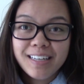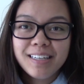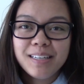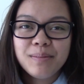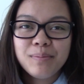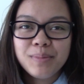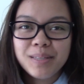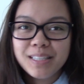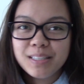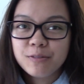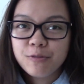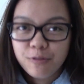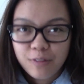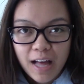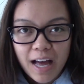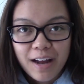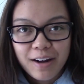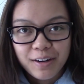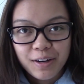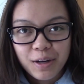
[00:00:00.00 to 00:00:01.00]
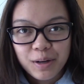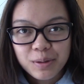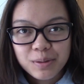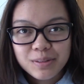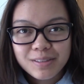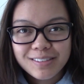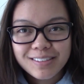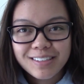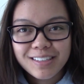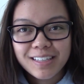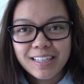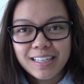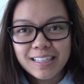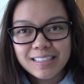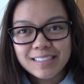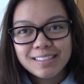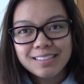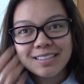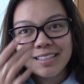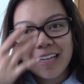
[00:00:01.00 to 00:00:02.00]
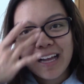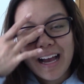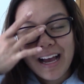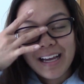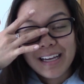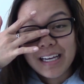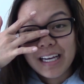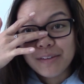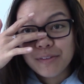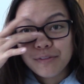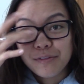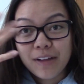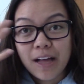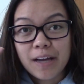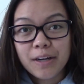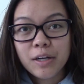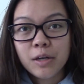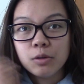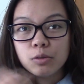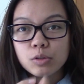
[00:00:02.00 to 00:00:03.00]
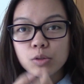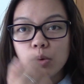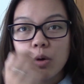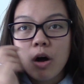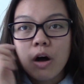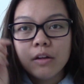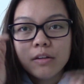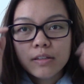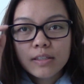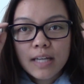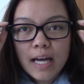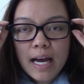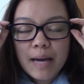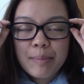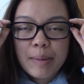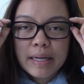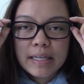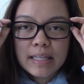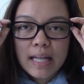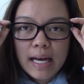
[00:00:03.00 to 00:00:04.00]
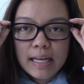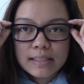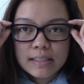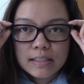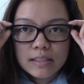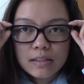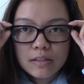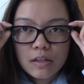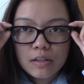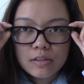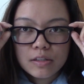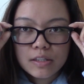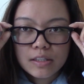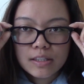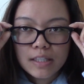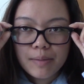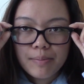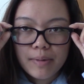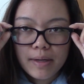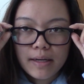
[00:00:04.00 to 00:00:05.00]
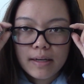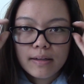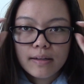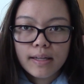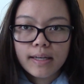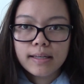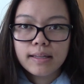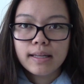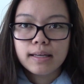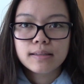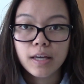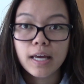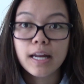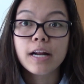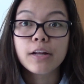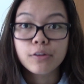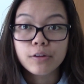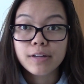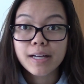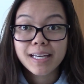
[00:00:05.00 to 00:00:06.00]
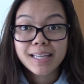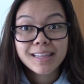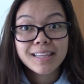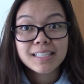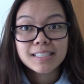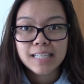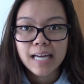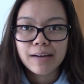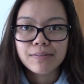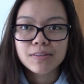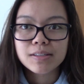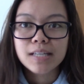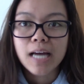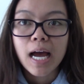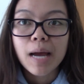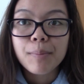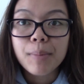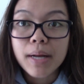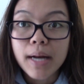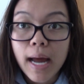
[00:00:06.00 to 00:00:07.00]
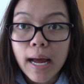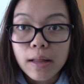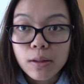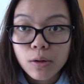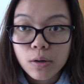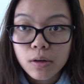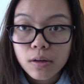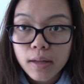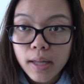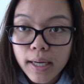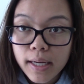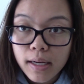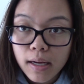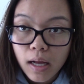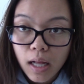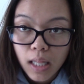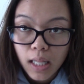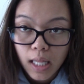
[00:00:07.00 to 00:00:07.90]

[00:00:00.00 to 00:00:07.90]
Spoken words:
it means flat nose because I have a flat nose. So all the time my glasses are just slipping like this, and I look like this half the time, and I look like a